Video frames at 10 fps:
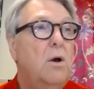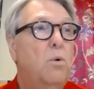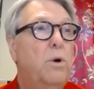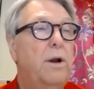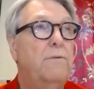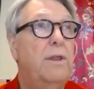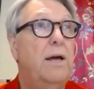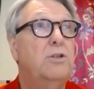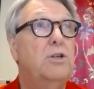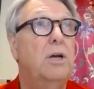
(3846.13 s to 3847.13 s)
Whenever
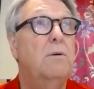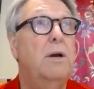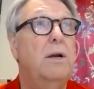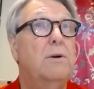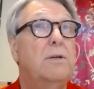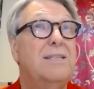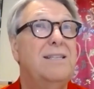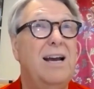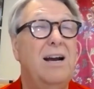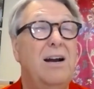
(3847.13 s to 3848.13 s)
that generator is
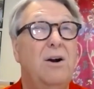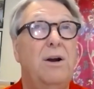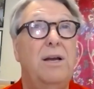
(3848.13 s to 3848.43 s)
there,